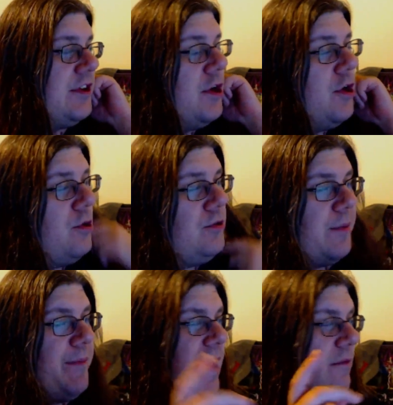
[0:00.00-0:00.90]
who's a
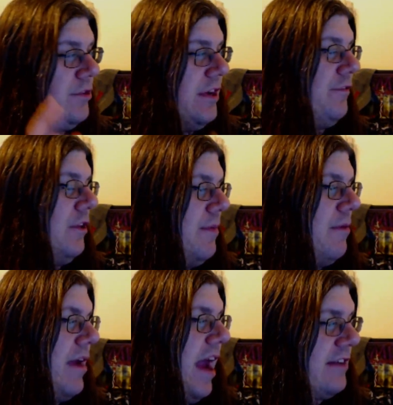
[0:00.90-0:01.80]
band we'll definitely be
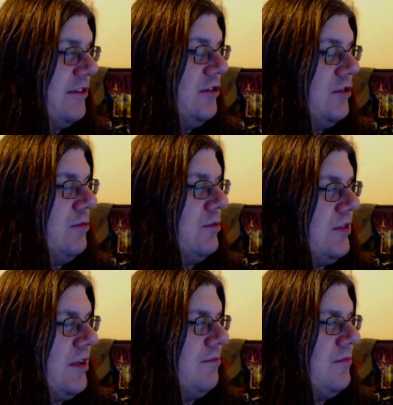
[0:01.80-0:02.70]
reacting to at
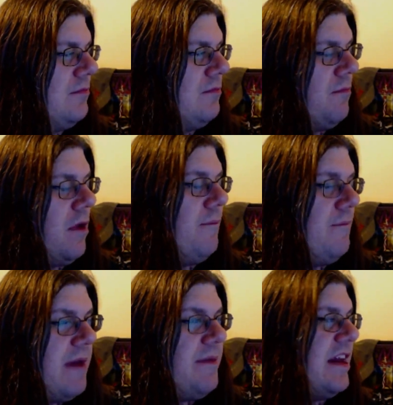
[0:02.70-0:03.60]
some
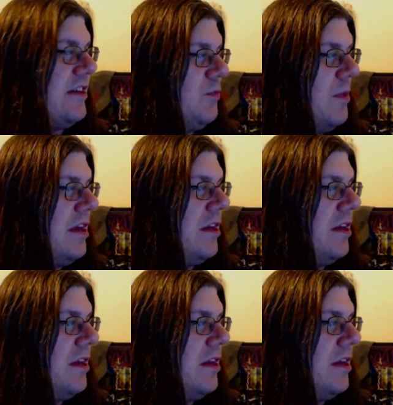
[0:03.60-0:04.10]
maybe next week,